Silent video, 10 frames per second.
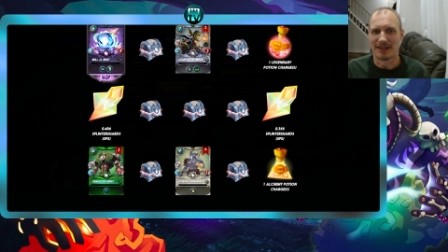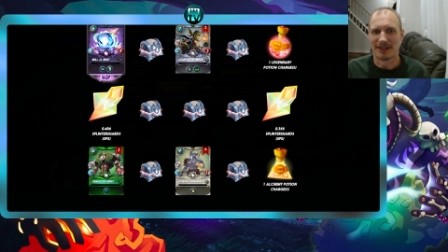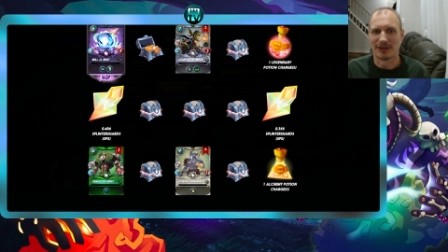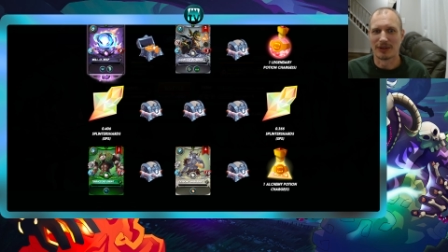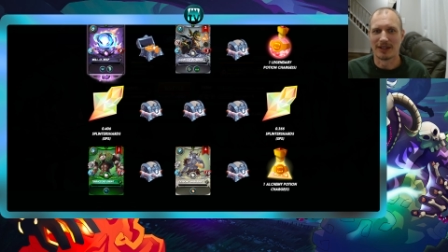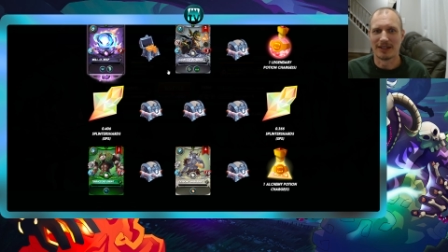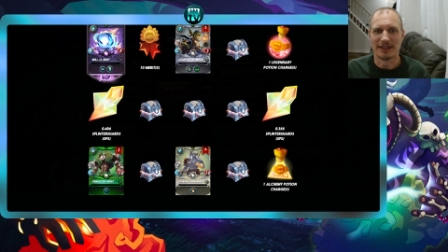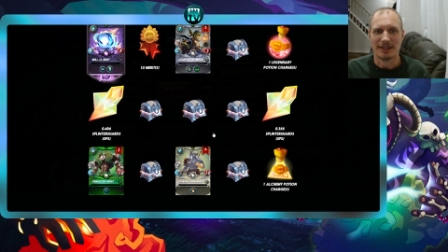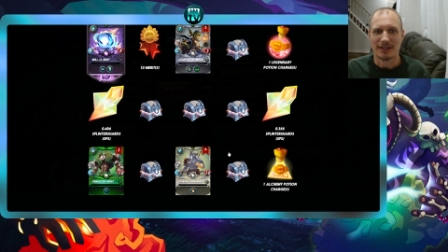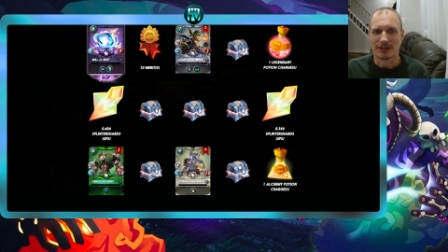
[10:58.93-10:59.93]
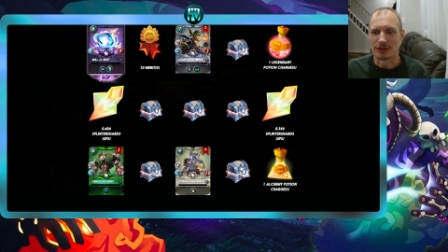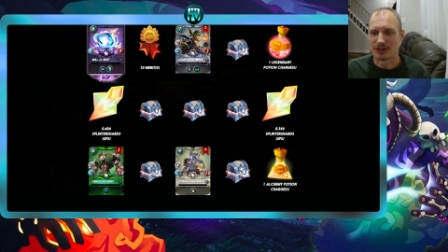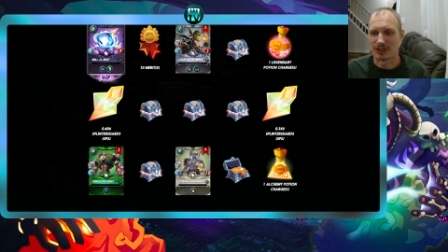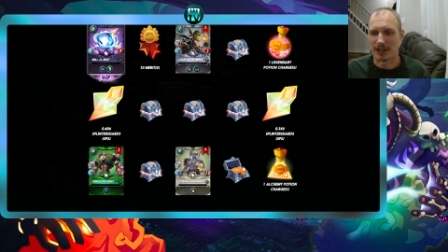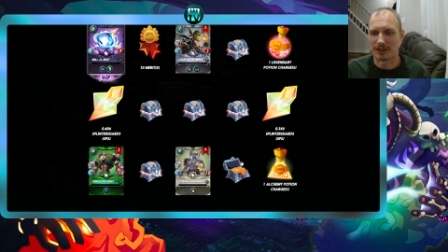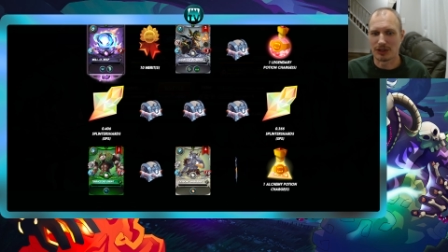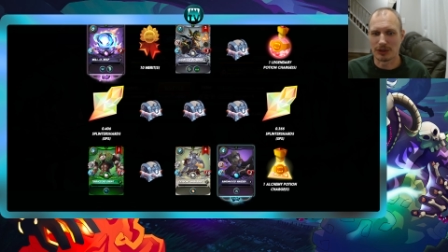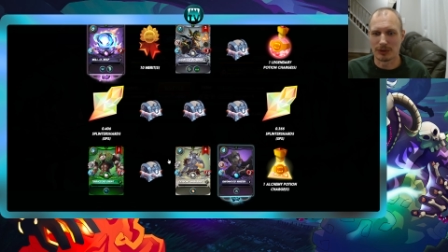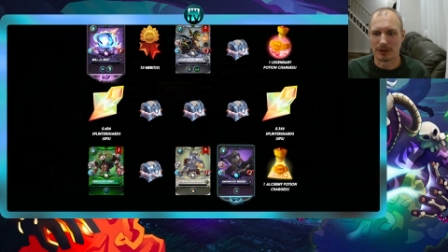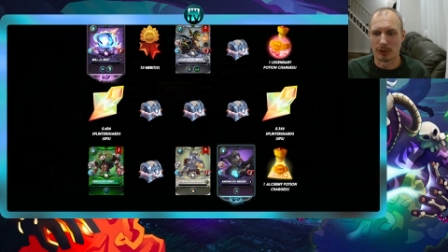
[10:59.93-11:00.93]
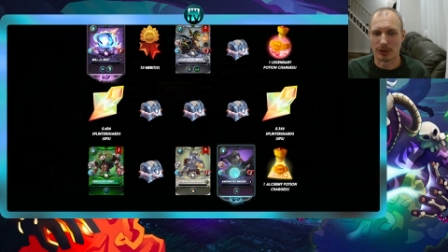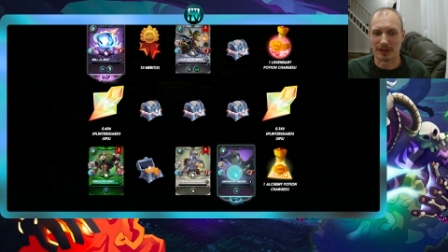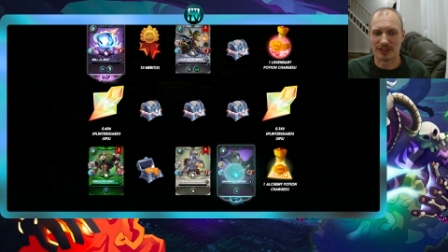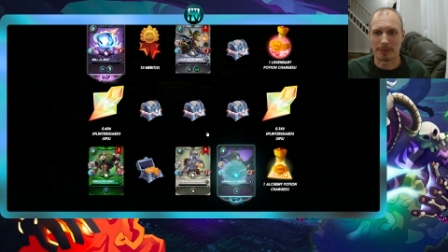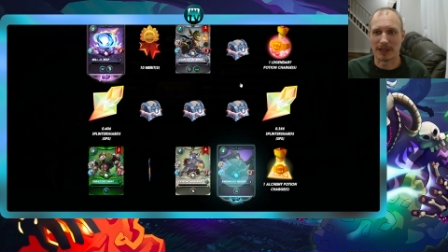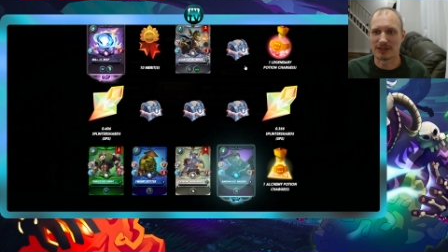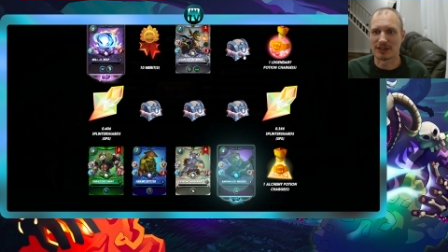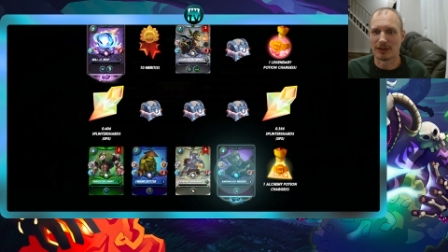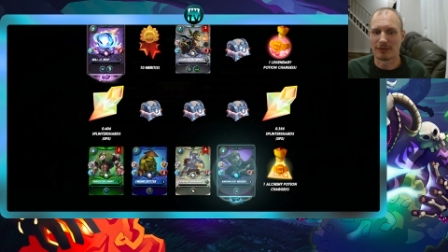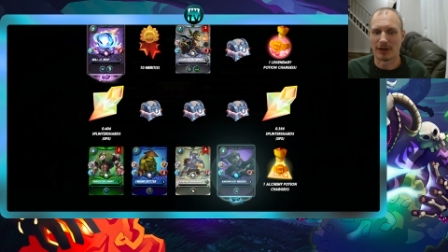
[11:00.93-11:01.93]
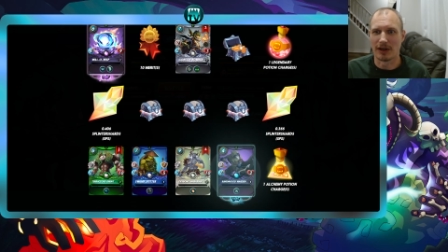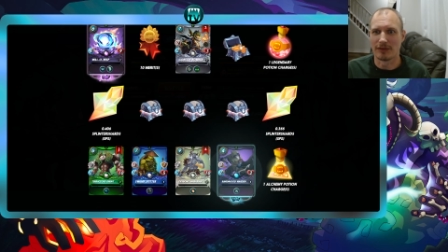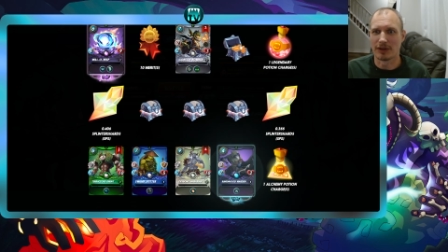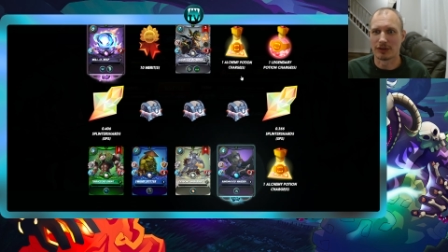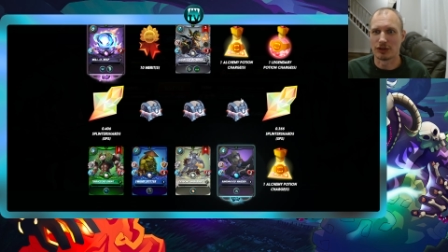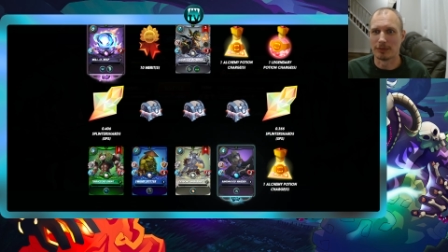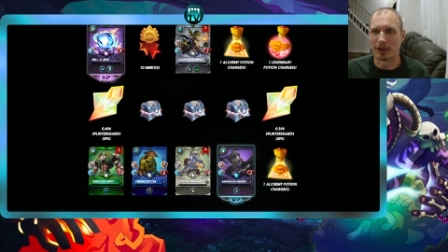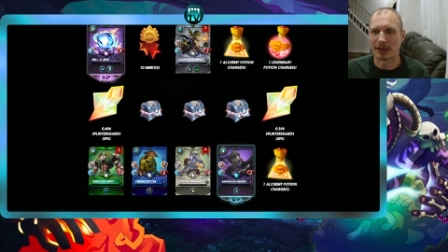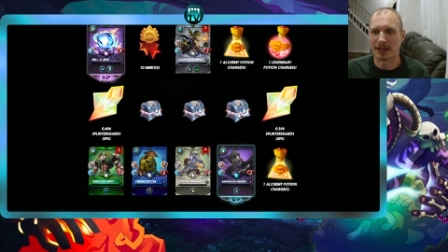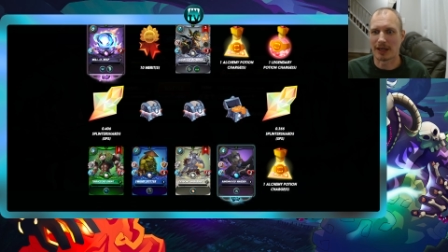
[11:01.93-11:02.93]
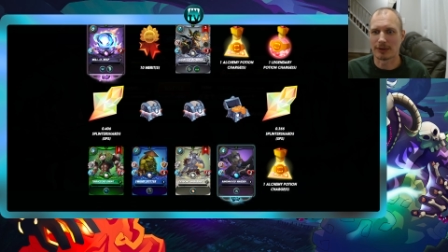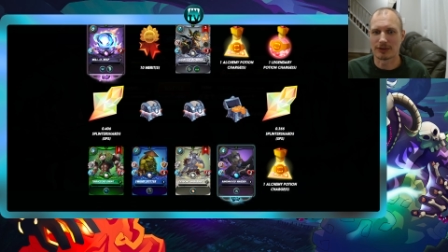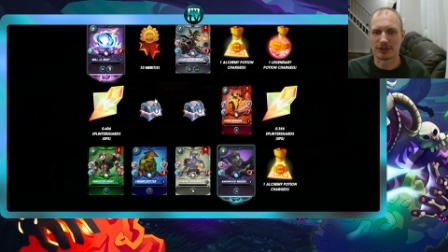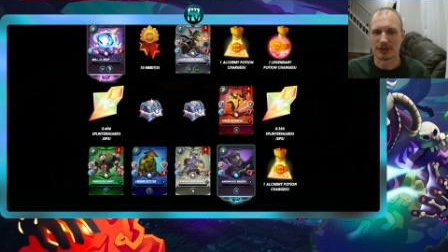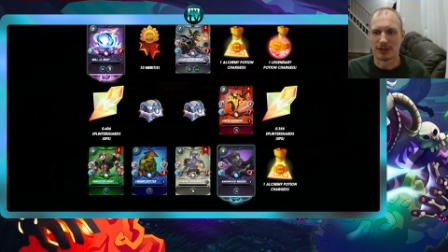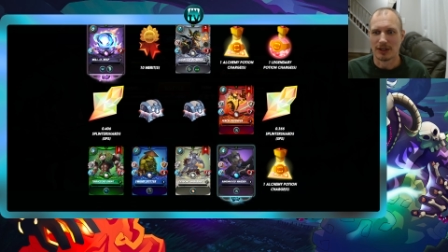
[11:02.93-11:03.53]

All right. The side 2, the more expensive of the two bot accounts.